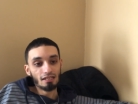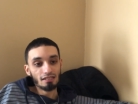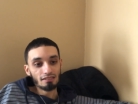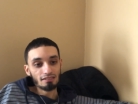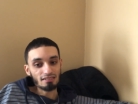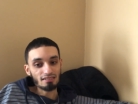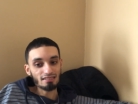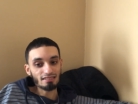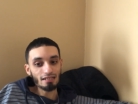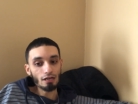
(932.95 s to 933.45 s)

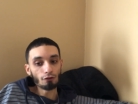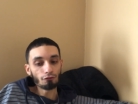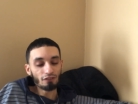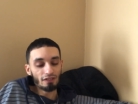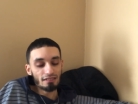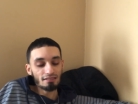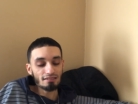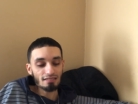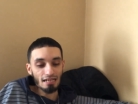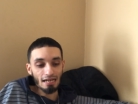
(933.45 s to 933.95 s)

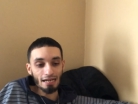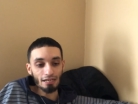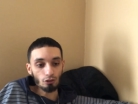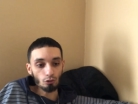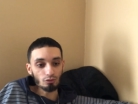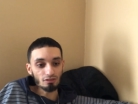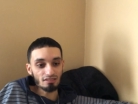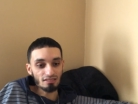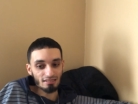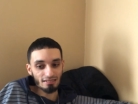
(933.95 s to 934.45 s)

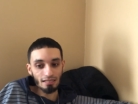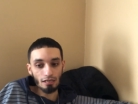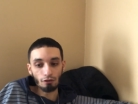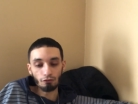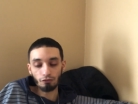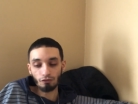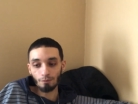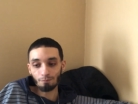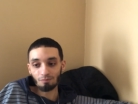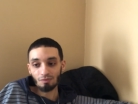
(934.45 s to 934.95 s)
self-entitled,
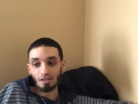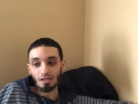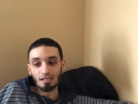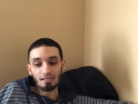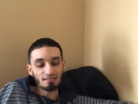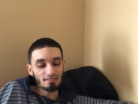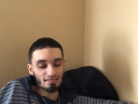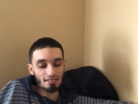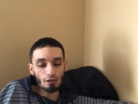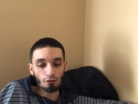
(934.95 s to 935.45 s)

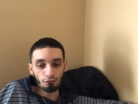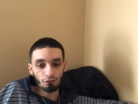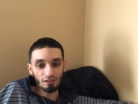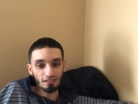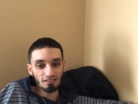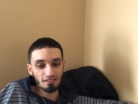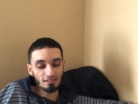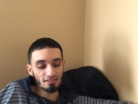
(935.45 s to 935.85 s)
selfish,